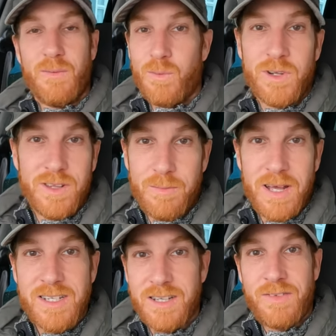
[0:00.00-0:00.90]
one of the
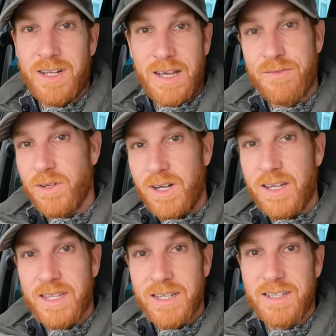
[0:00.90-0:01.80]
best I've had ever, I
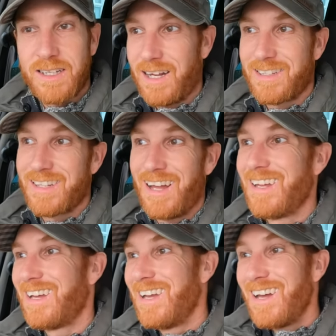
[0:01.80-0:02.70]
think.
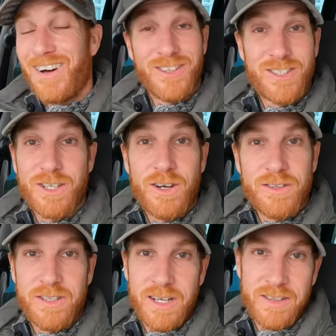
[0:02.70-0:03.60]
Honest to
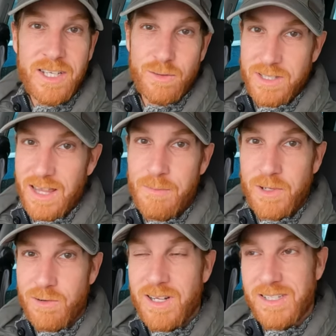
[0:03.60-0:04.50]
God, I think it was the
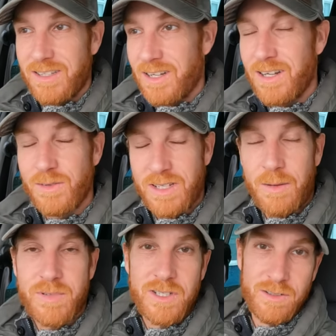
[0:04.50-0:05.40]
lemongrass in there. It was
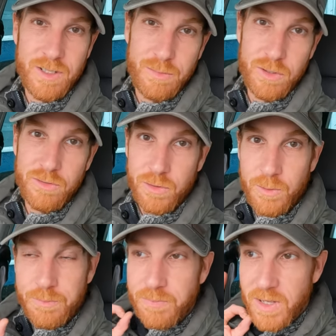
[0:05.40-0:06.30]
absolutely beautiful.
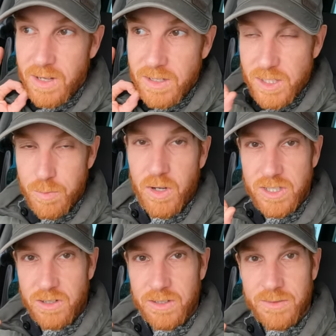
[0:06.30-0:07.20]

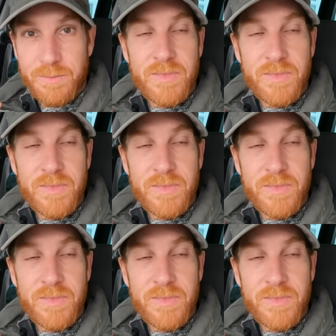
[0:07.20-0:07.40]
Spot on.